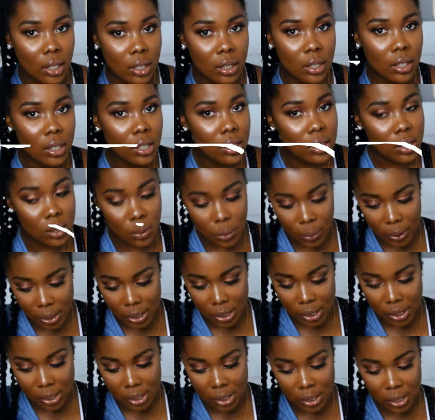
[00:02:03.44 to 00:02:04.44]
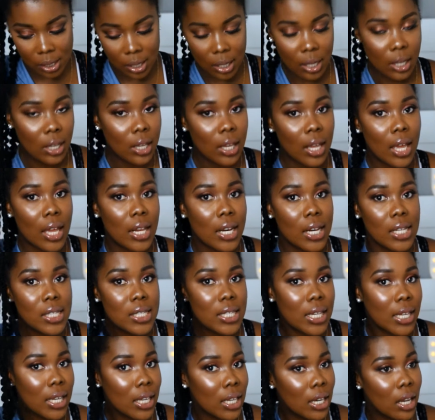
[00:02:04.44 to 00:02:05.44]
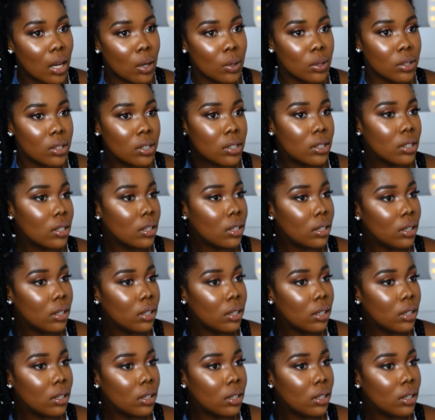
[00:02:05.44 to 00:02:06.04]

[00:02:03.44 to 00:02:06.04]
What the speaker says: in these twists and then take it out